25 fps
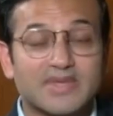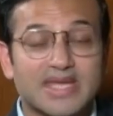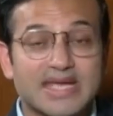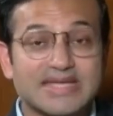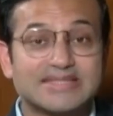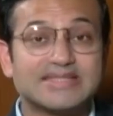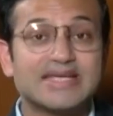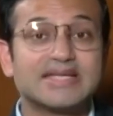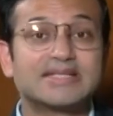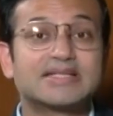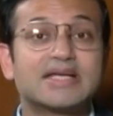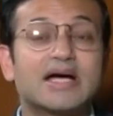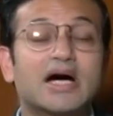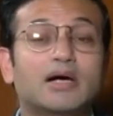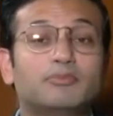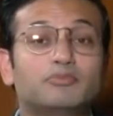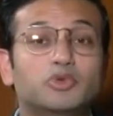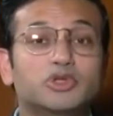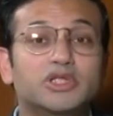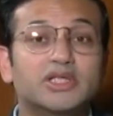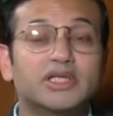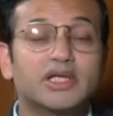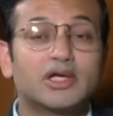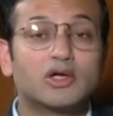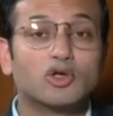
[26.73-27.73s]
Is it a
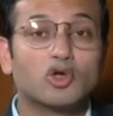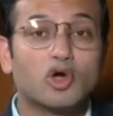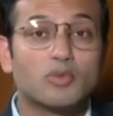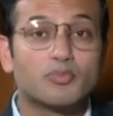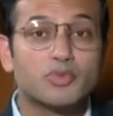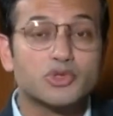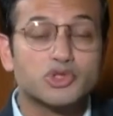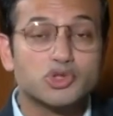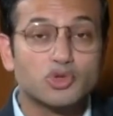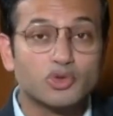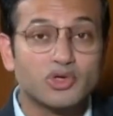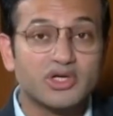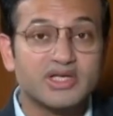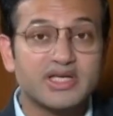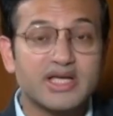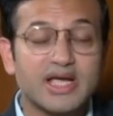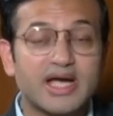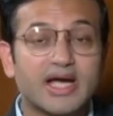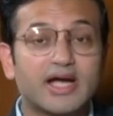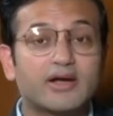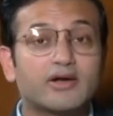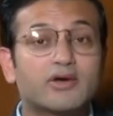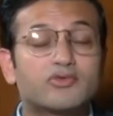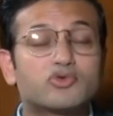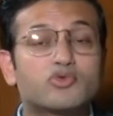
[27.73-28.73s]
political opportunity
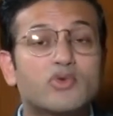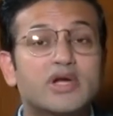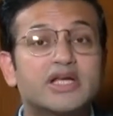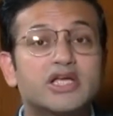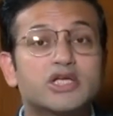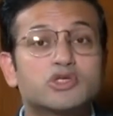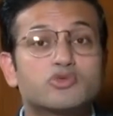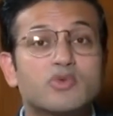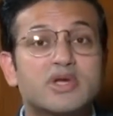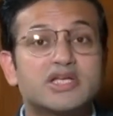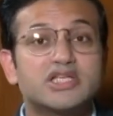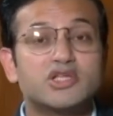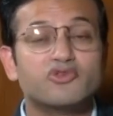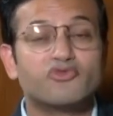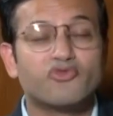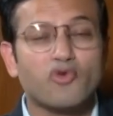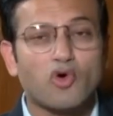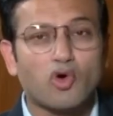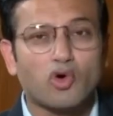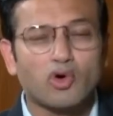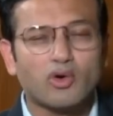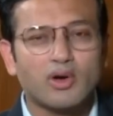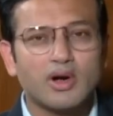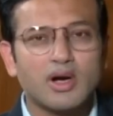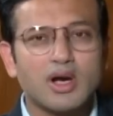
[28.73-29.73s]
ahead of
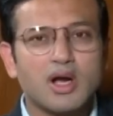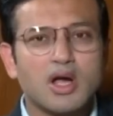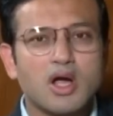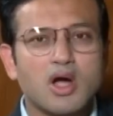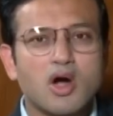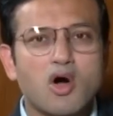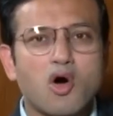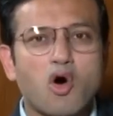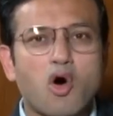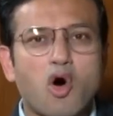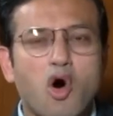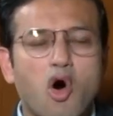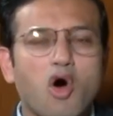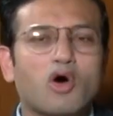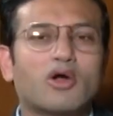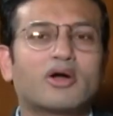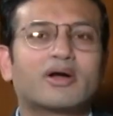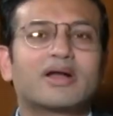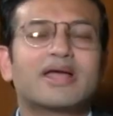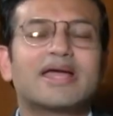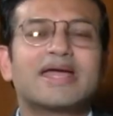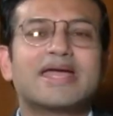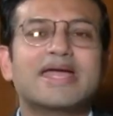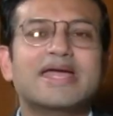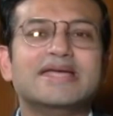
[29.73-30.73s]
2024,
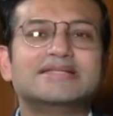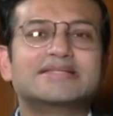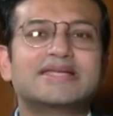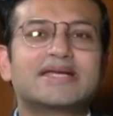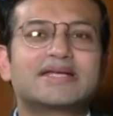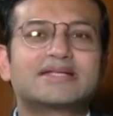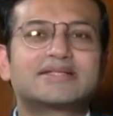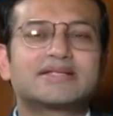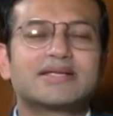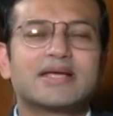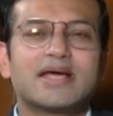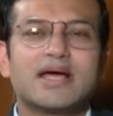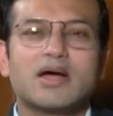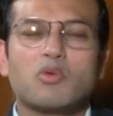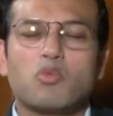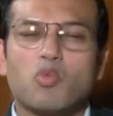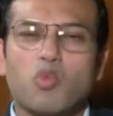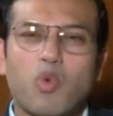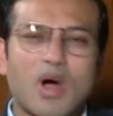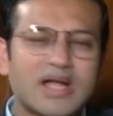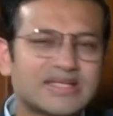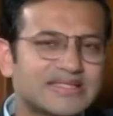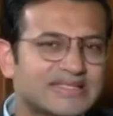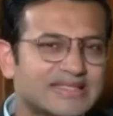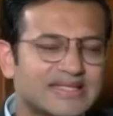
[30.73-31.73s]
or is it
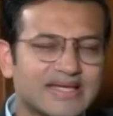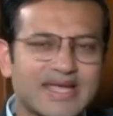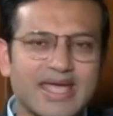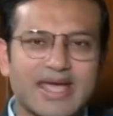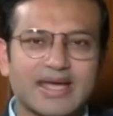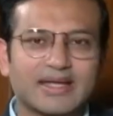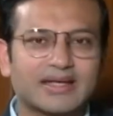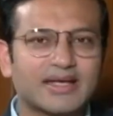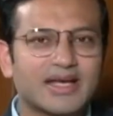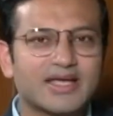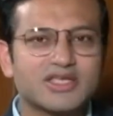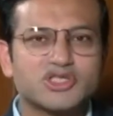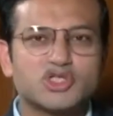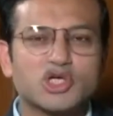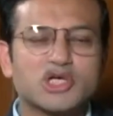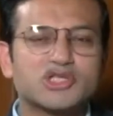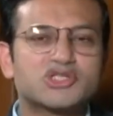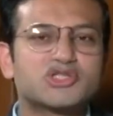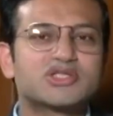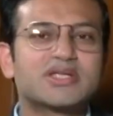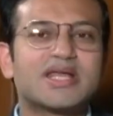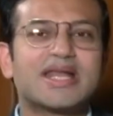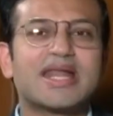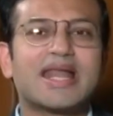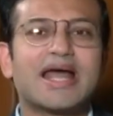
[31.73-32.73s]
once again
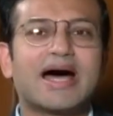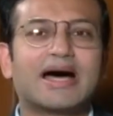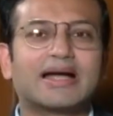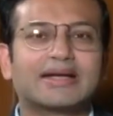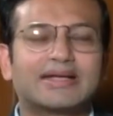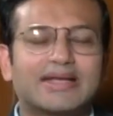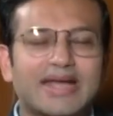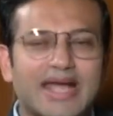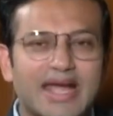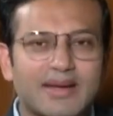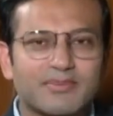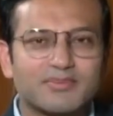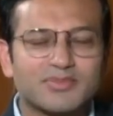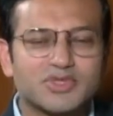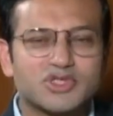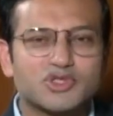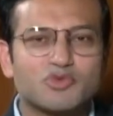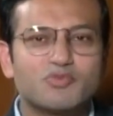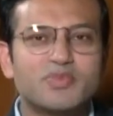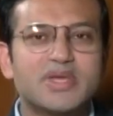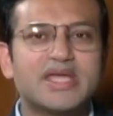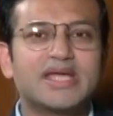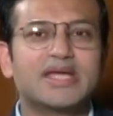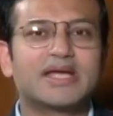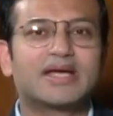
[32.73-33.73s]
just an
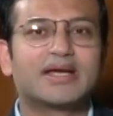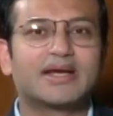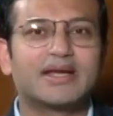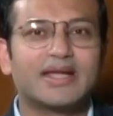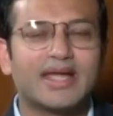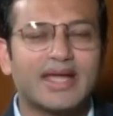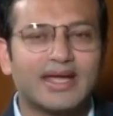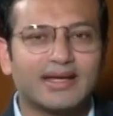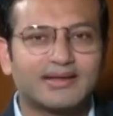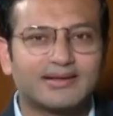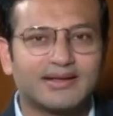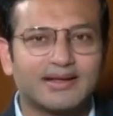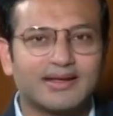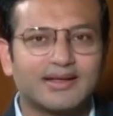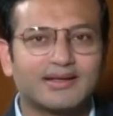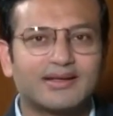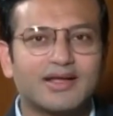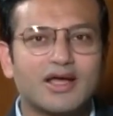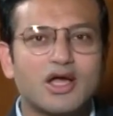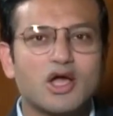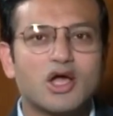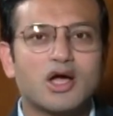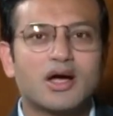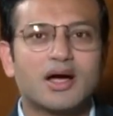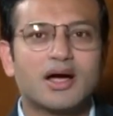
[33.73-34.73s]
attempt being created,
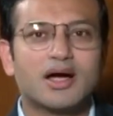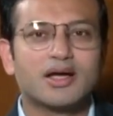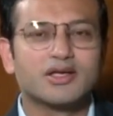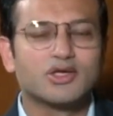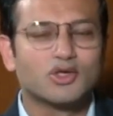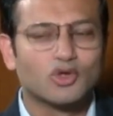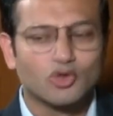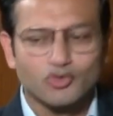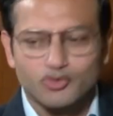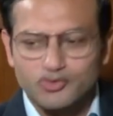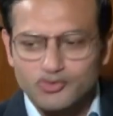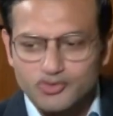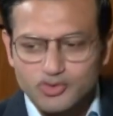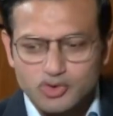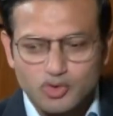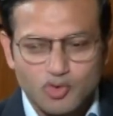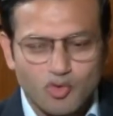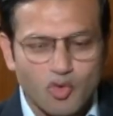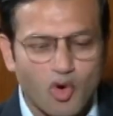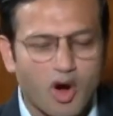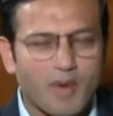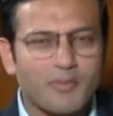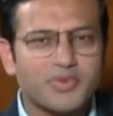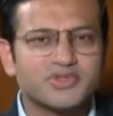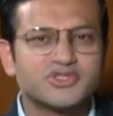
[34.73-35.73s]

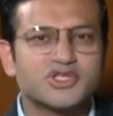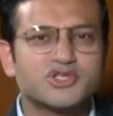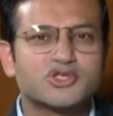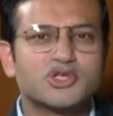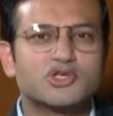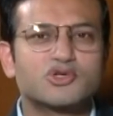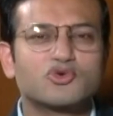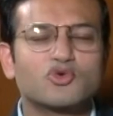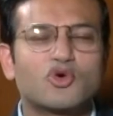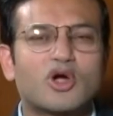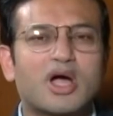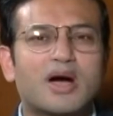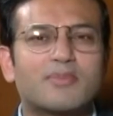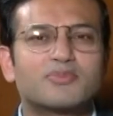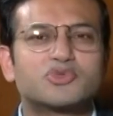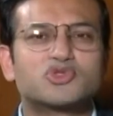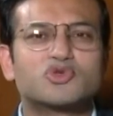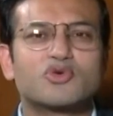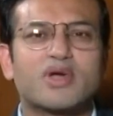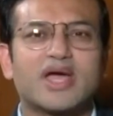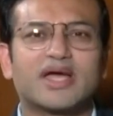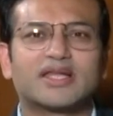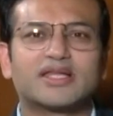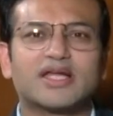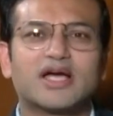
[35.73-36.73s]
to opposition to come
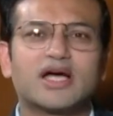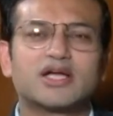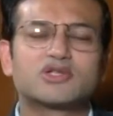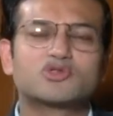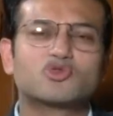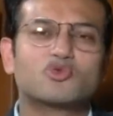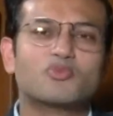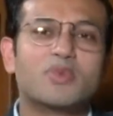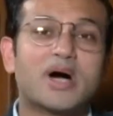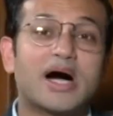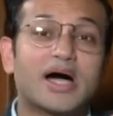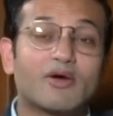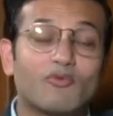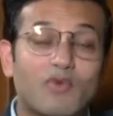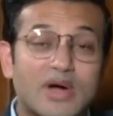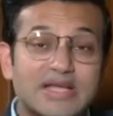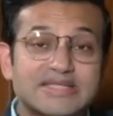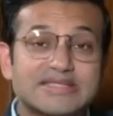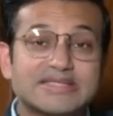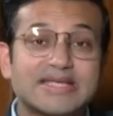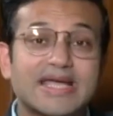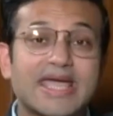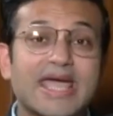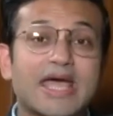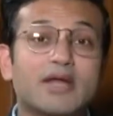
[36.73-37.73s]
together to
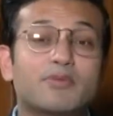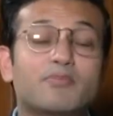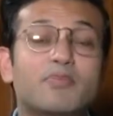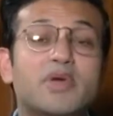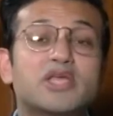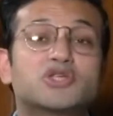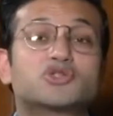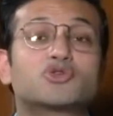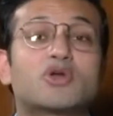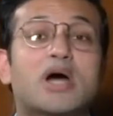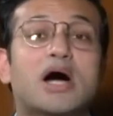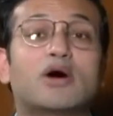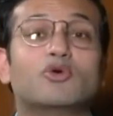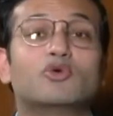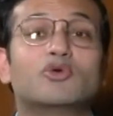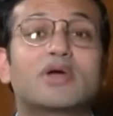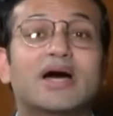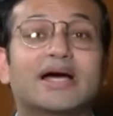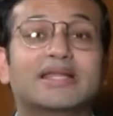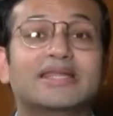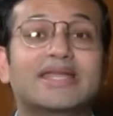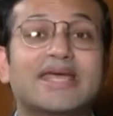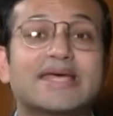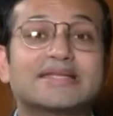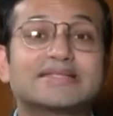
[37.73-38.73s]
once again pitch Rahul
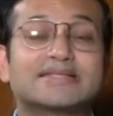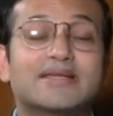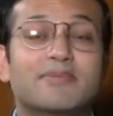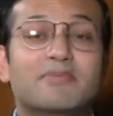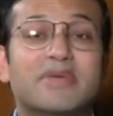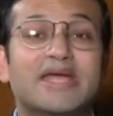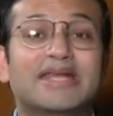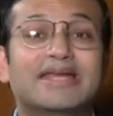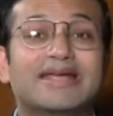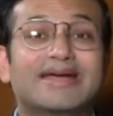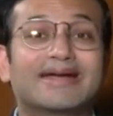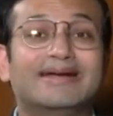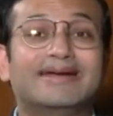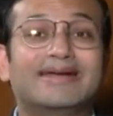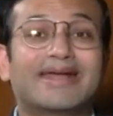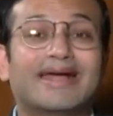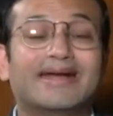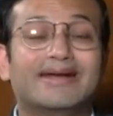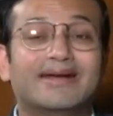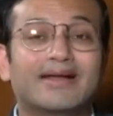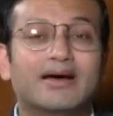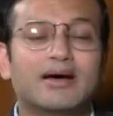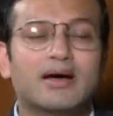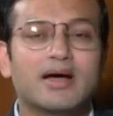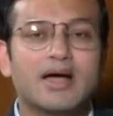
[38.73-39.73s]
Gandhi as the main
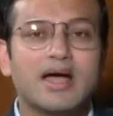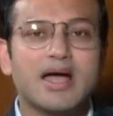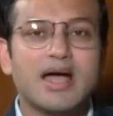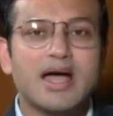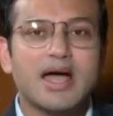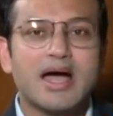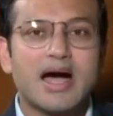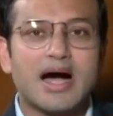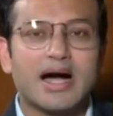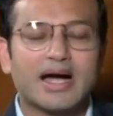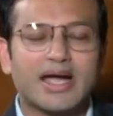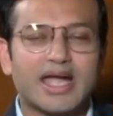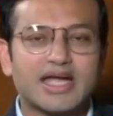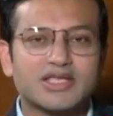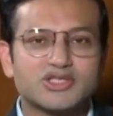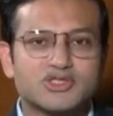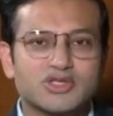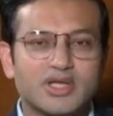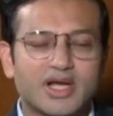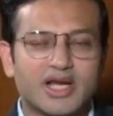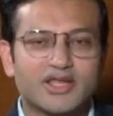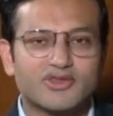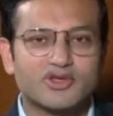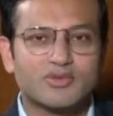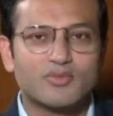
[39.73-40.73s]
contender against
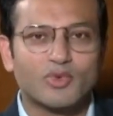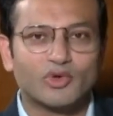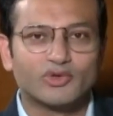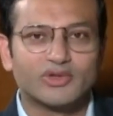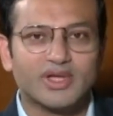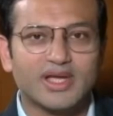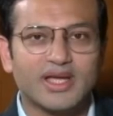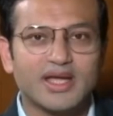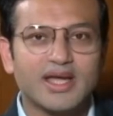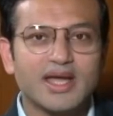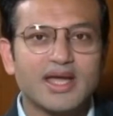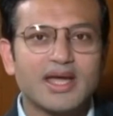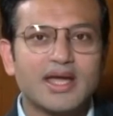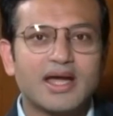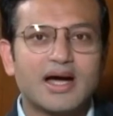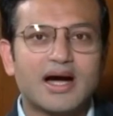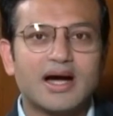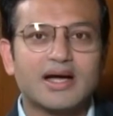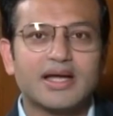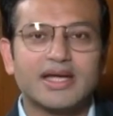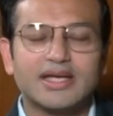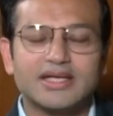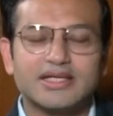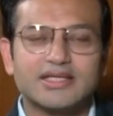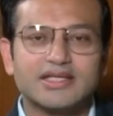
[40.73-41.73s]
Narendra Modi
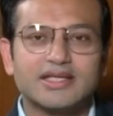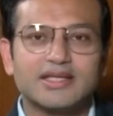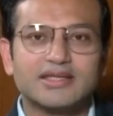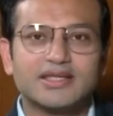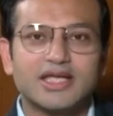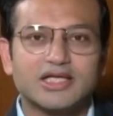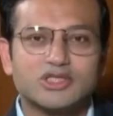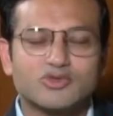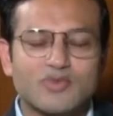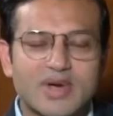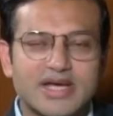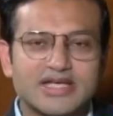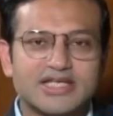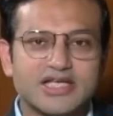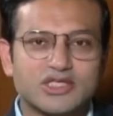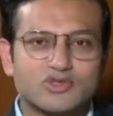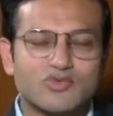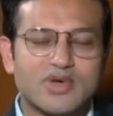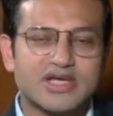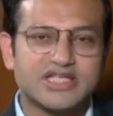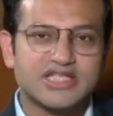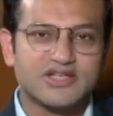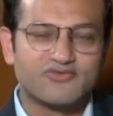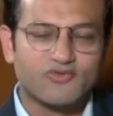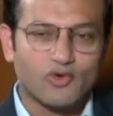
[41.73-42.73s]
in the
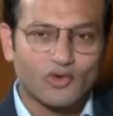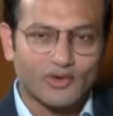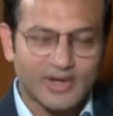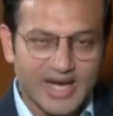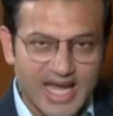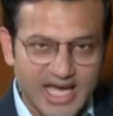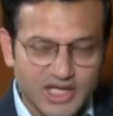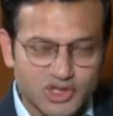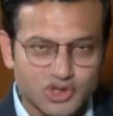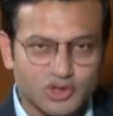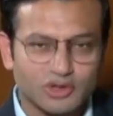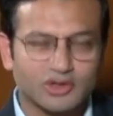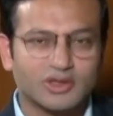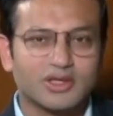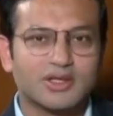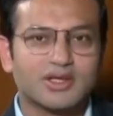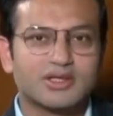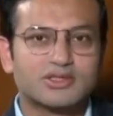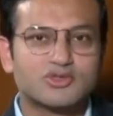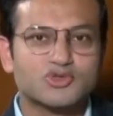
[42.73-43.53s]
2024 election?